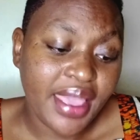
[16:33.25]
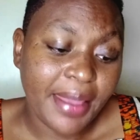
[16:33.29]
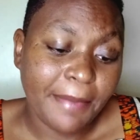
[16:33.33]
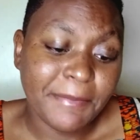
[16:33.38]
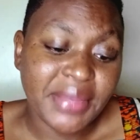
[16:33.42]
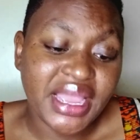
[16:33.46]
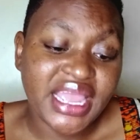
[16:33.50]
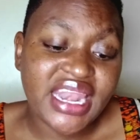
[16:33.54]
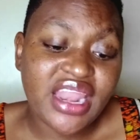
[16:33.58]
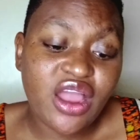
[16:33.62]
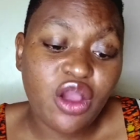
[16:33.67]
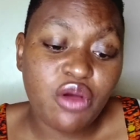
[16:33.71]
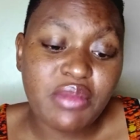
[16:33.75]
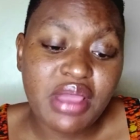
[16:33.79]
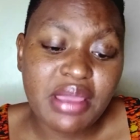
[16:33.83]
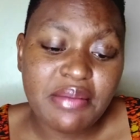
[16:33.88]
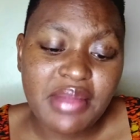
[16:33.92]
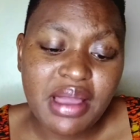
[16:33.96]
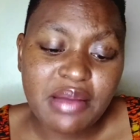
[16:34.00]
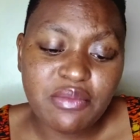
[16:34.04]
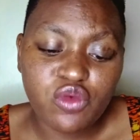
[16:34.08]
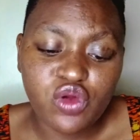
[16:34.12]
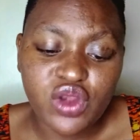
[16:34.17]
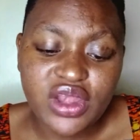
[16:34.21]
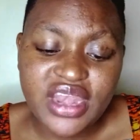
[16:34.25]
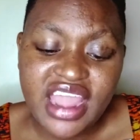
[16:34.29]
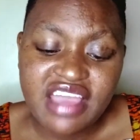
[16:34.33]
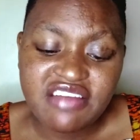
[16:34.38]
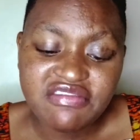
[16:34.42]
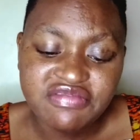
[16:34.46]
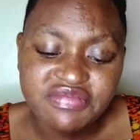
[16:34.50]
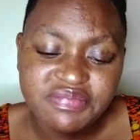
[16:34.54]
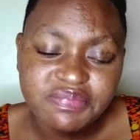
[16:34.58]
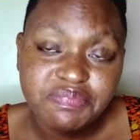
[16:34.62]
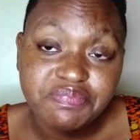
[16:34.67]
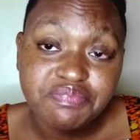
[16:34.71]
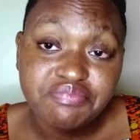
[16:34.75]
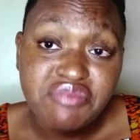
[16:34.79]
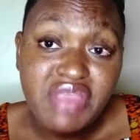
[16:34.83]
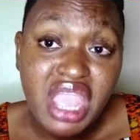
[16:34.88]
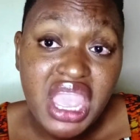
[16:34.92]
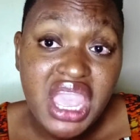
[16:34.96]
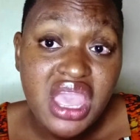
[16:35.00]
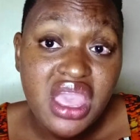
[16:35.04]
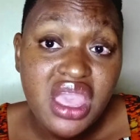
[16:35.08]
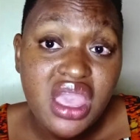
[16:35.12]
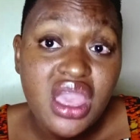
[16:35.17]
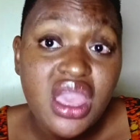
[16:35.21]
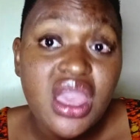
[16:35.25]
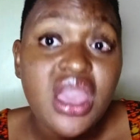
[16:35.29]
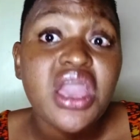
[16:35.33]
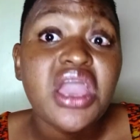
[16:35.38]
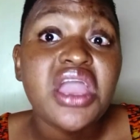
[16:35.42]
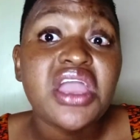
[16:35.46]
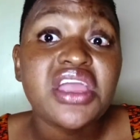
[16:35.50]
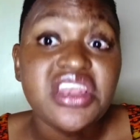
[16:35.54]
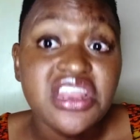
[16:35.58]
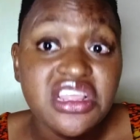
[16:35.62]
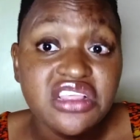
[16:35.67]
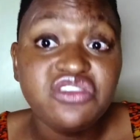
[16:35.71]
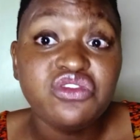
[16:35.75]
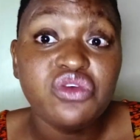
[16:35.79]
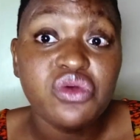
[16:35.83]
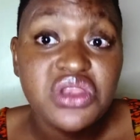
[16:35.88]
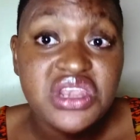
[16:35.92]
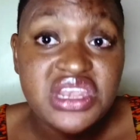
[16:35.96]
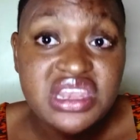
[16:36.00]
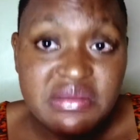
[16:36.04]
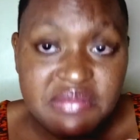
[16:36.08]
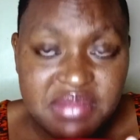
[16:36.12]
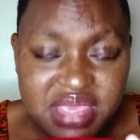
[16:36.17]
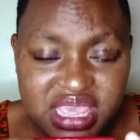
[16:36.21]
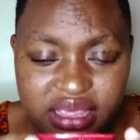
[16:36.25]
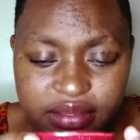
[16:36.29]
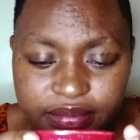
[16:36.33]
By now my mom would have disowned me.